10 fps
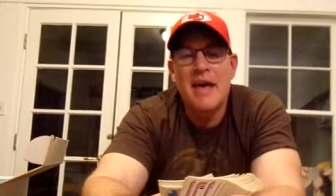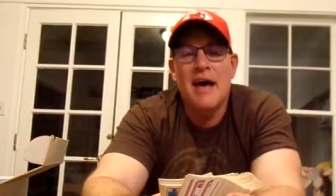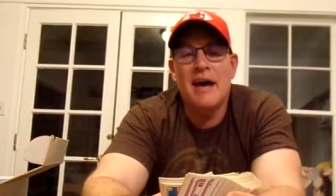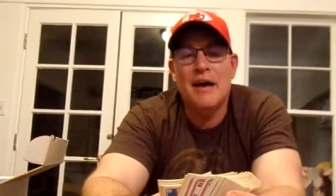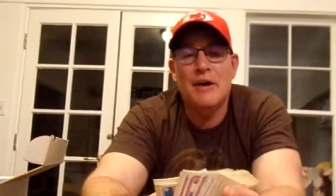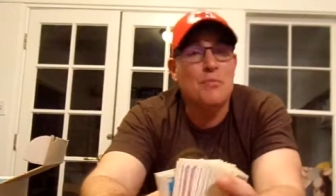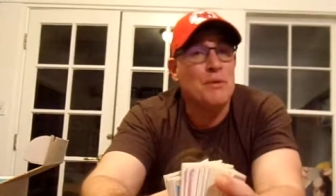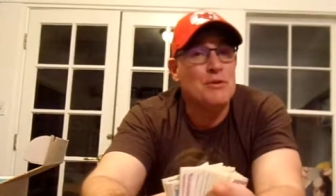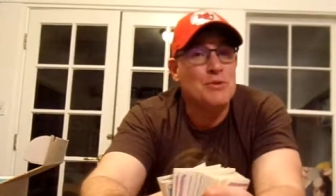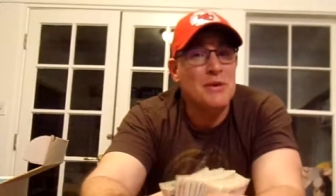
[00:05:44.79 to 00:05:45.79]
Hope
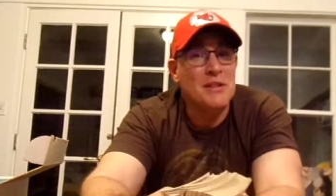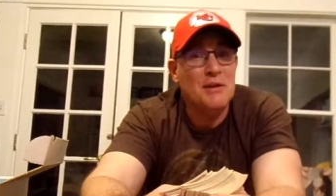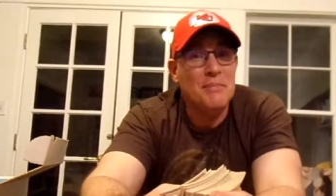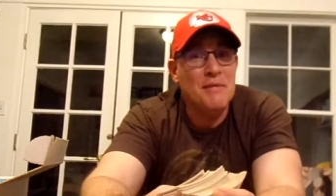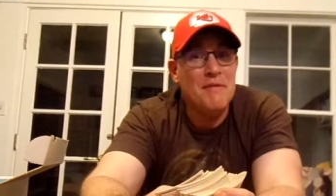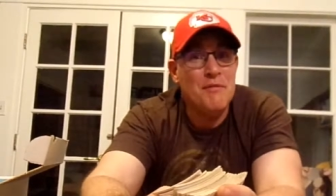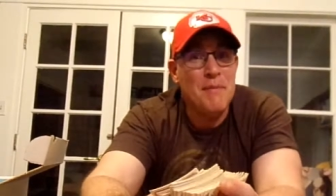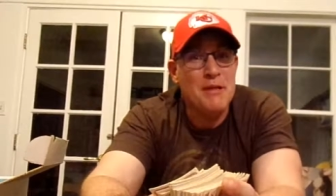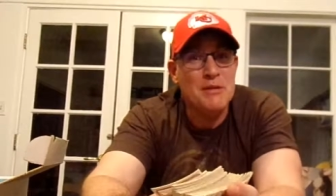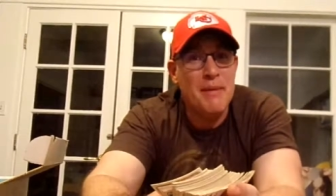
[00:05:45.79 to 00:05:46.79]
you enjoy a little bit of
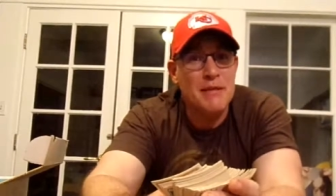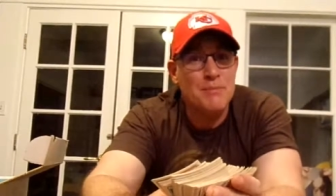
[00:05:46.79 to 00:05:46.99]
information about